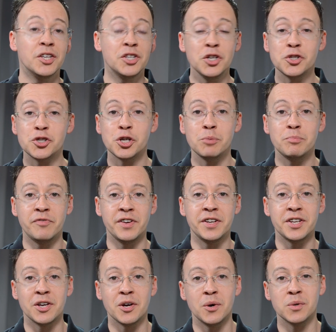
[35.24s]
YouTube
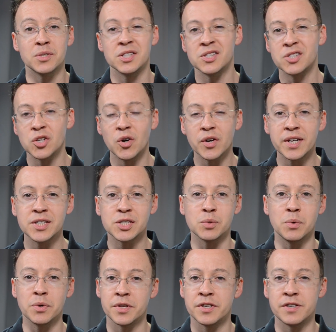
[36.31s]
videos and talking
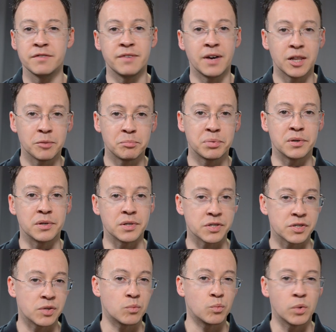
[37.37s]
to other developers
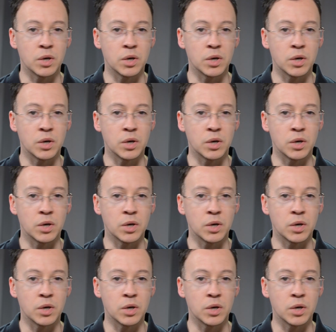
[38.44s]
and